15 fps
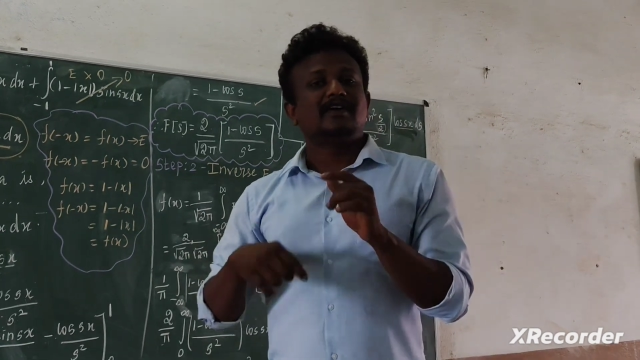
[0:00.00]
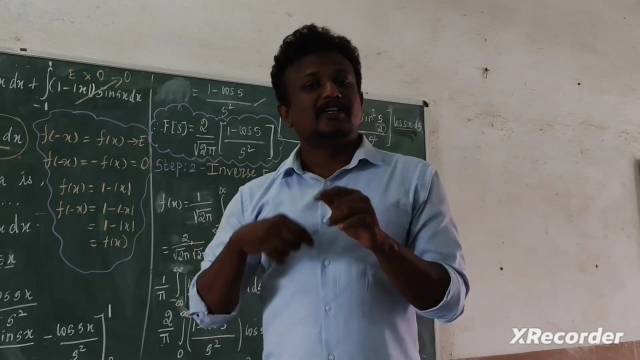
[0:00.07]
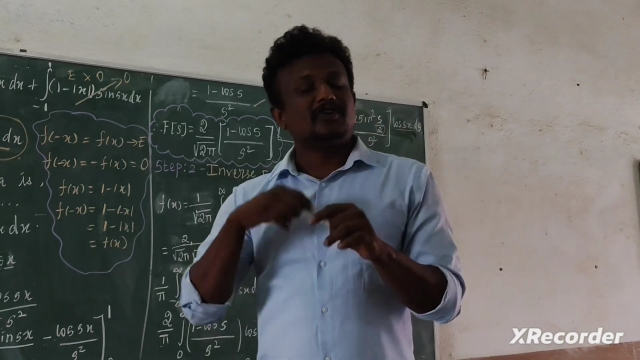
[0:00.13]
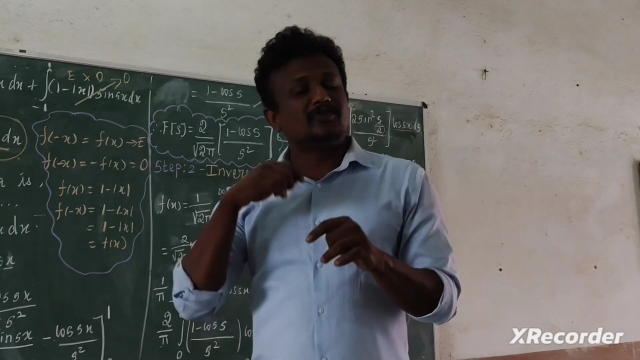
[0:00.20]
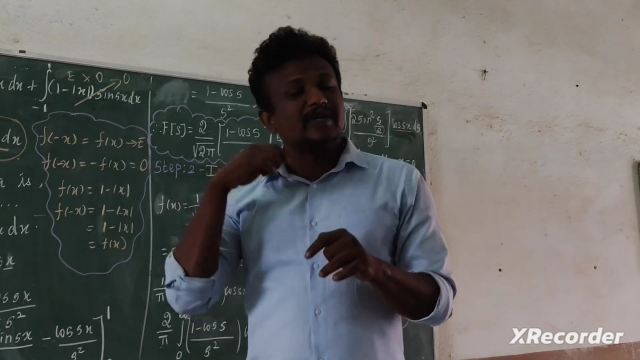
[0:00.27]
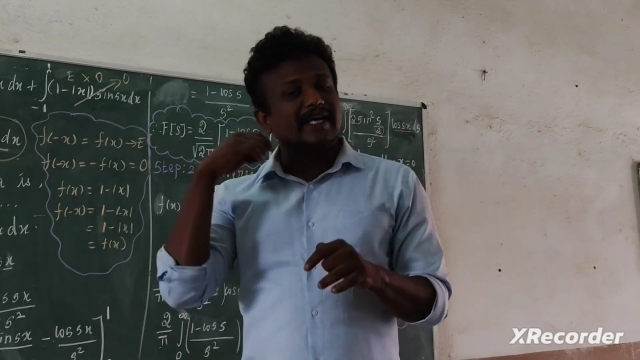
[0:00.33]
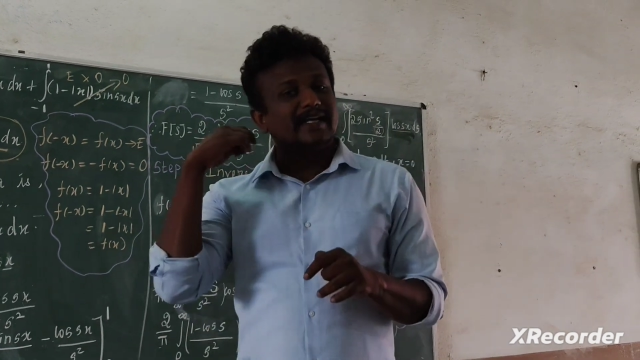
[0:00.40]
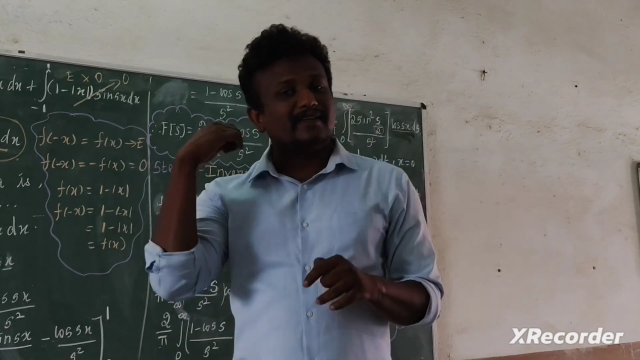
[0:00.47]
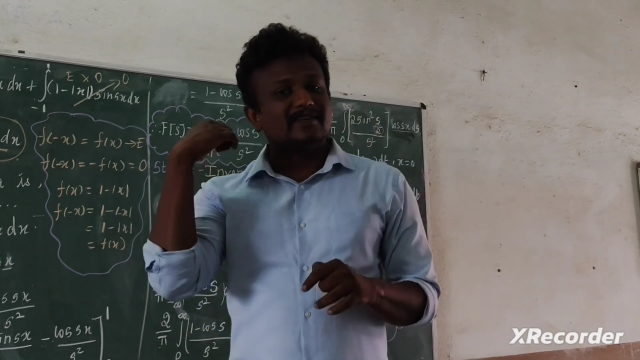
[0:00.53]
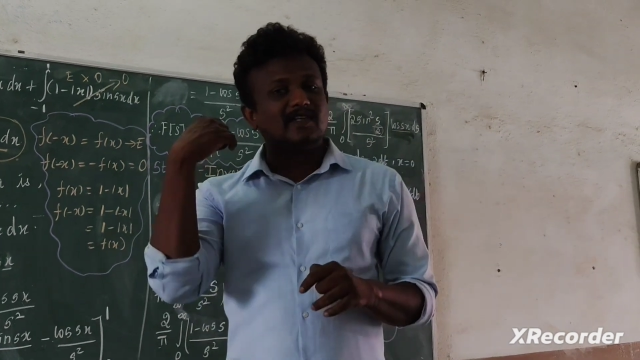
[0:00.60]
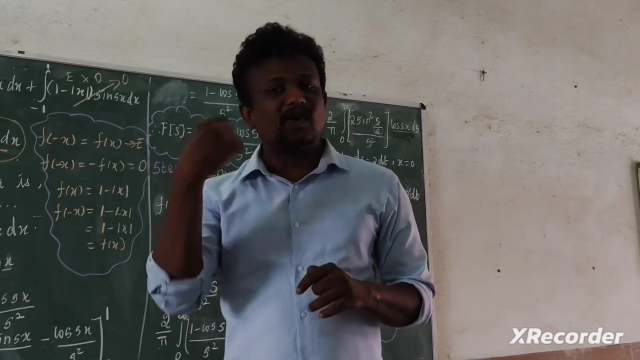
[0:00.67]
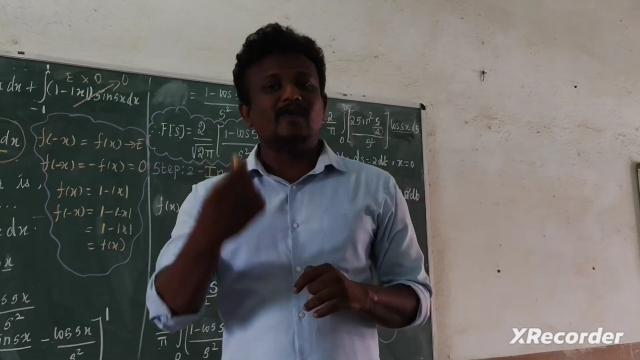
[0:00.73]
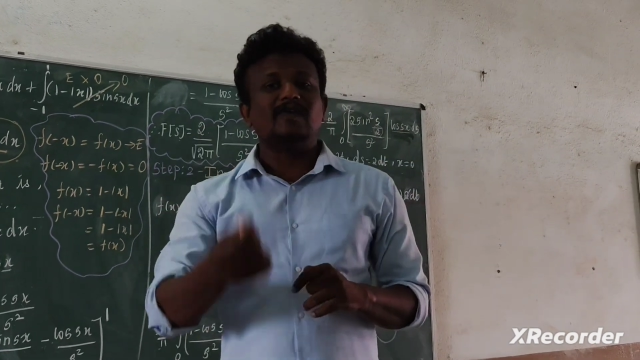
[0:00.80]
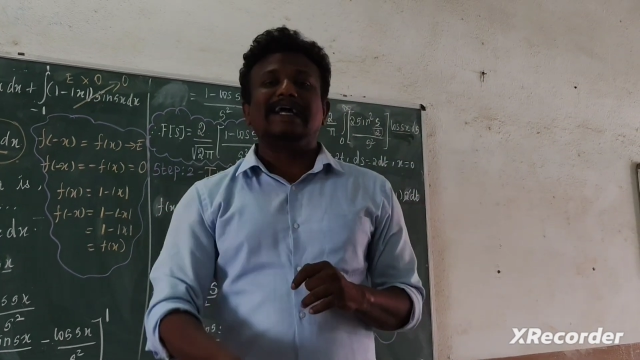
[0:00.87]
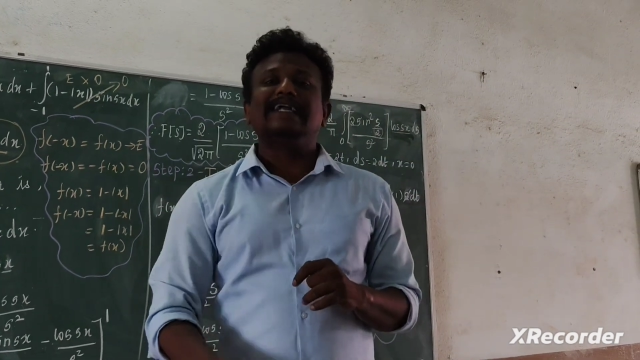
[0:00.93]
you can
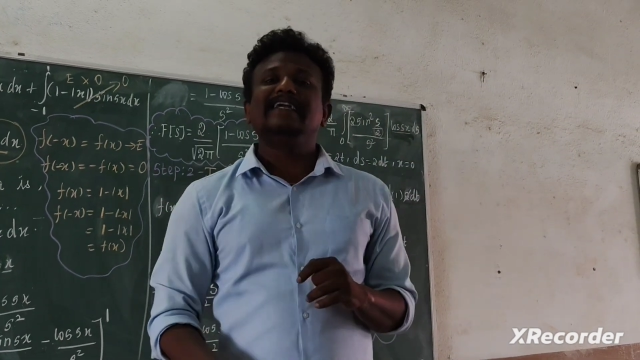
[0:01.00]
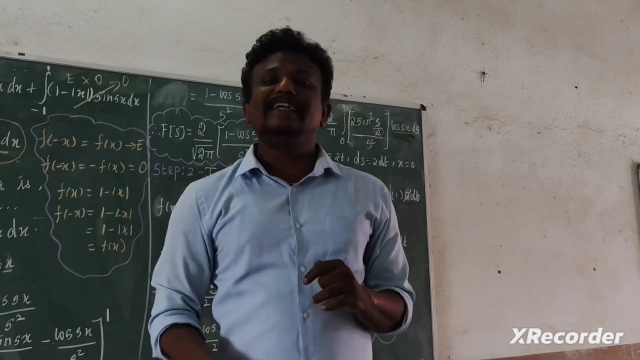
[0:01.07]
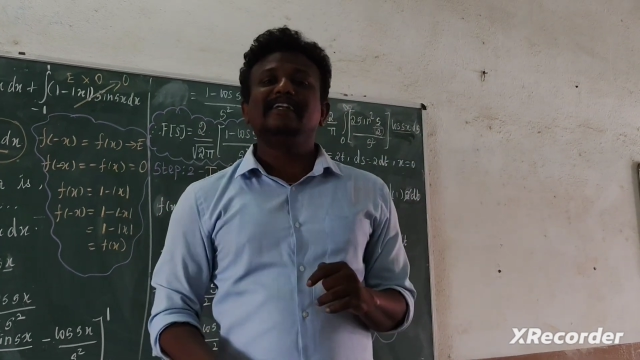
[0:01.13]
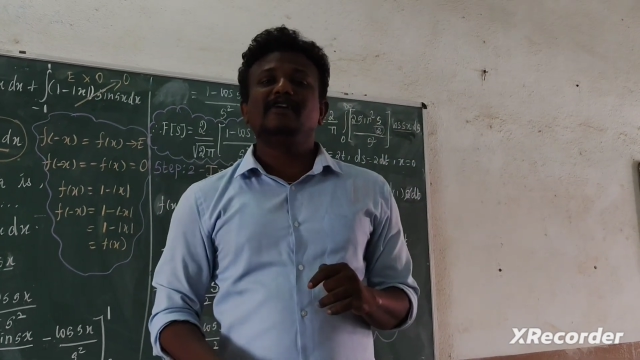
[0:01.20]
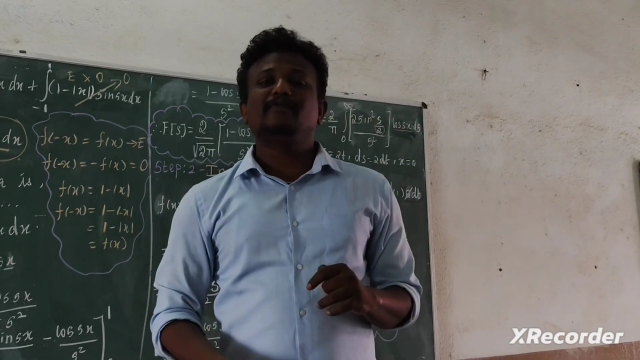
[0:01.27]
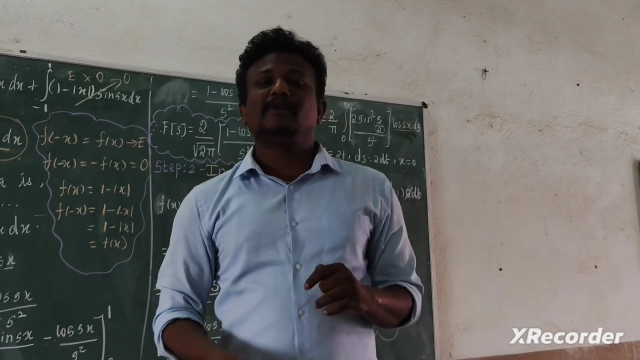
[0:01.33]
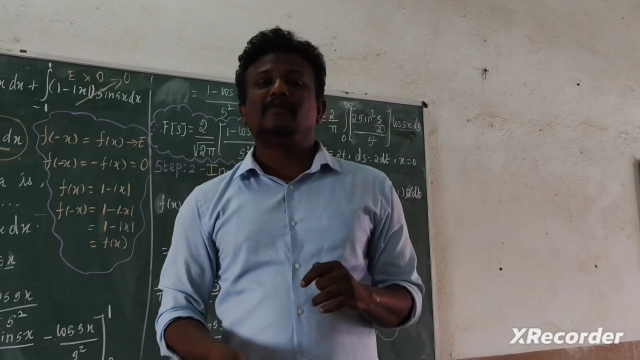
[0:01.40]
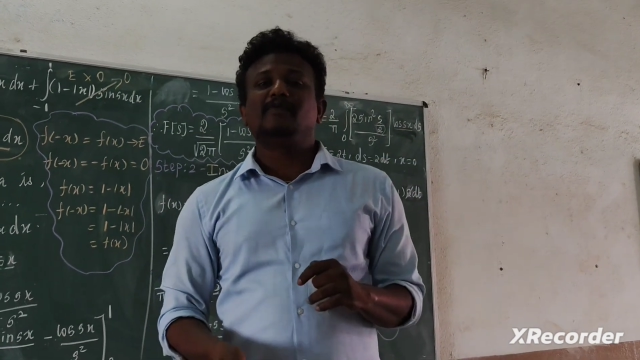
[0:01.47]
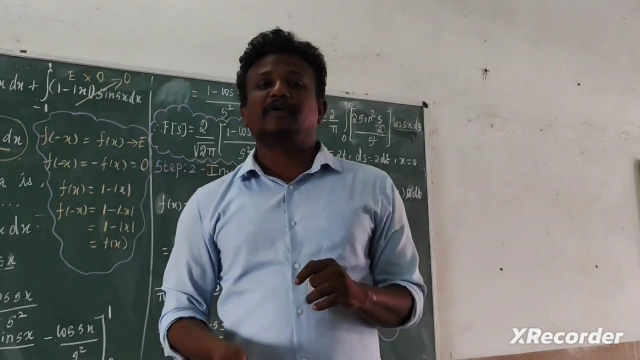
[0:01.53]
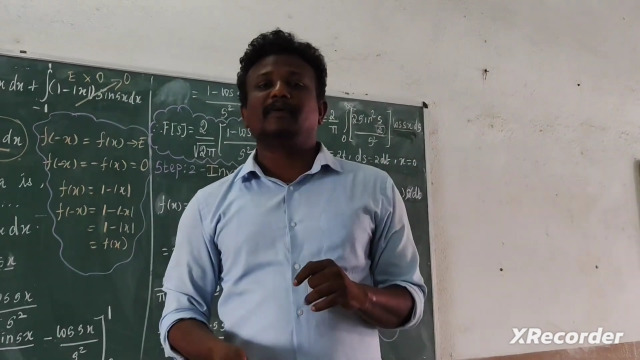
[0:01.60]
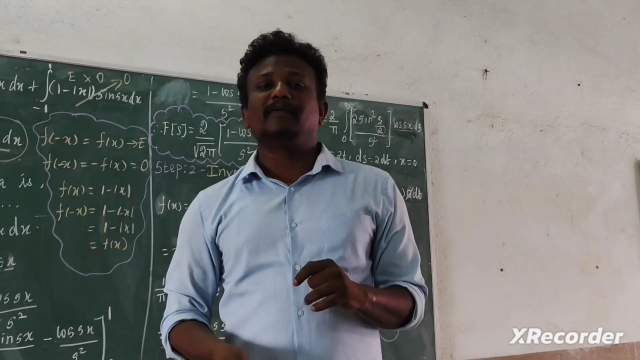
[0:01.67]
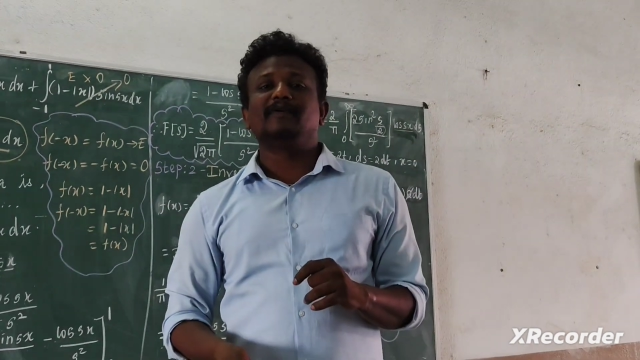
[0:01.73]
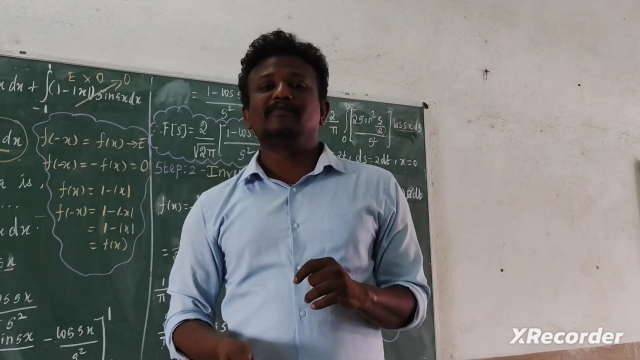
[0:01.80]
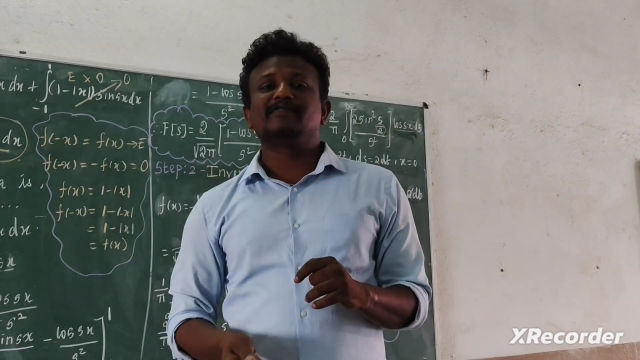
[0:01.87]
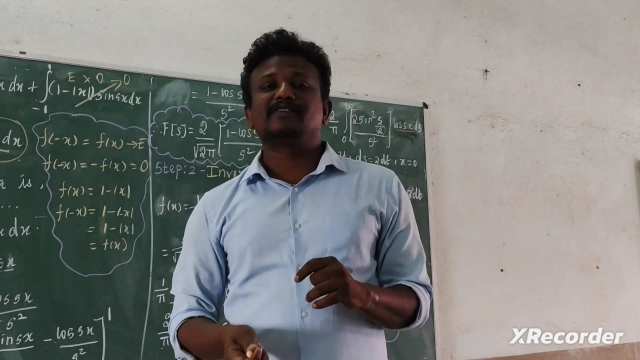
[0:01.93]
solve any type of
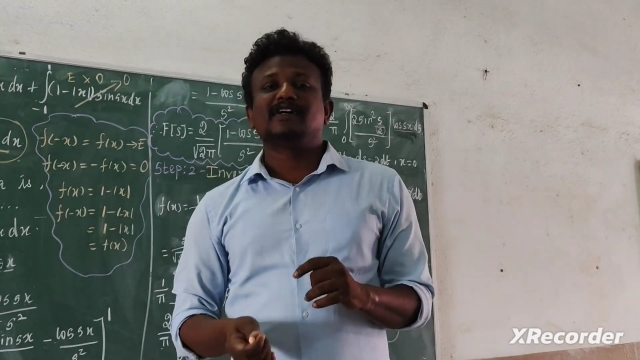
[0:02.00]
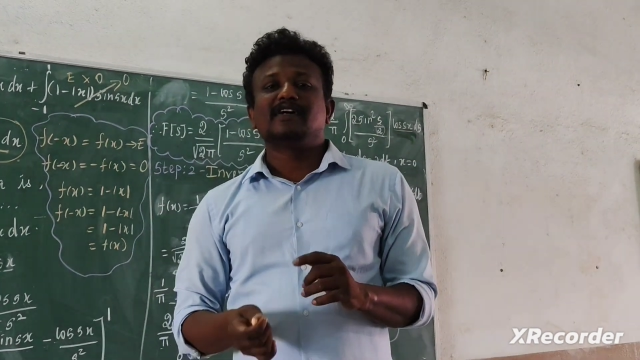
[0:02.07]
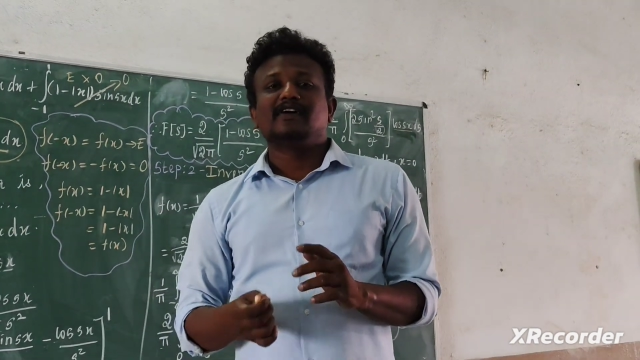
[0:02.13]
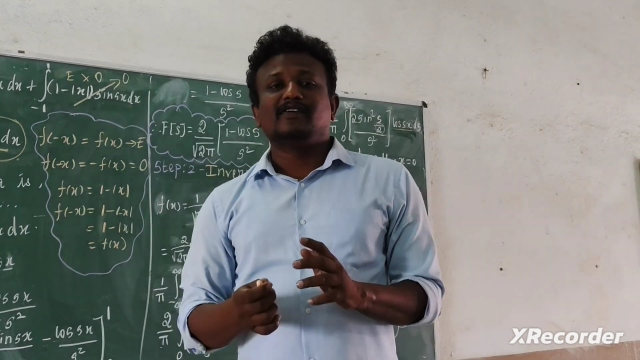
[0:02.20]
problems.